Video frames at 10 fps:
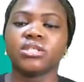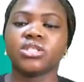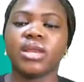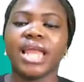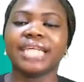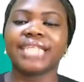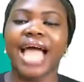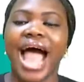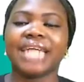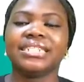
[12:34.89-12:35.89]
So let's
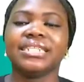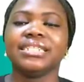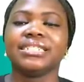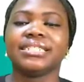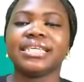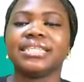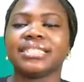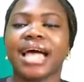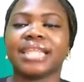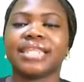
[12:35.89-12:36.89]
add
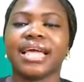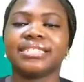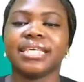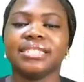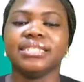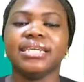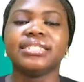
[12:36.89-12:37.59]
6 and 13.